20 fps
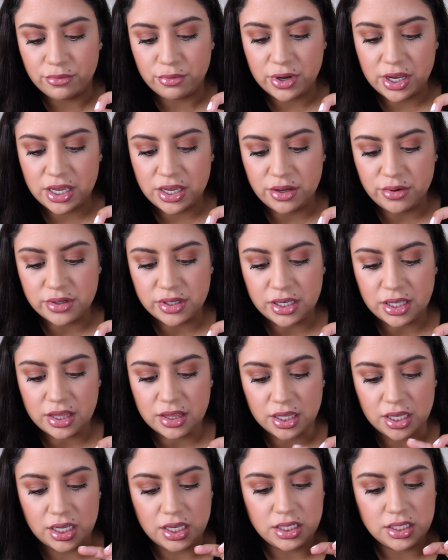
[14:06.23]

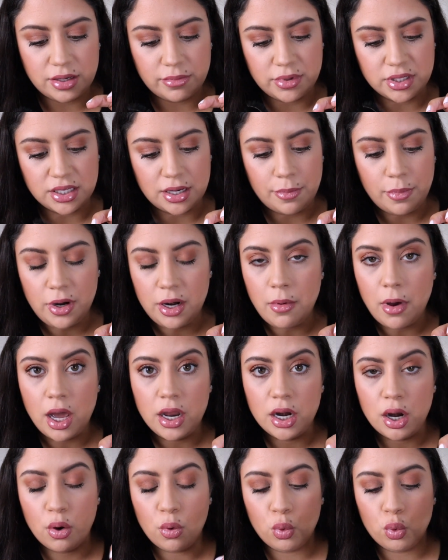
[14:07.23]
reusing these. I'm just gonna put them
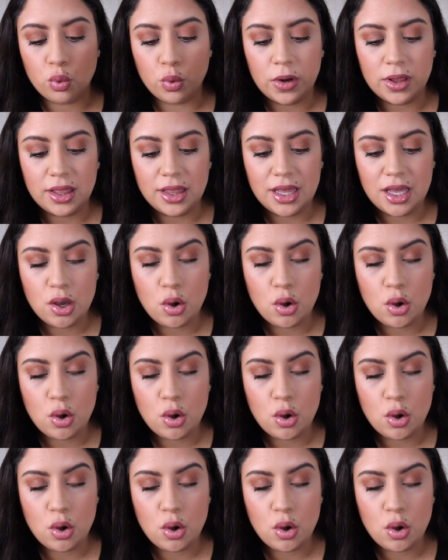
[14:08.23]
on really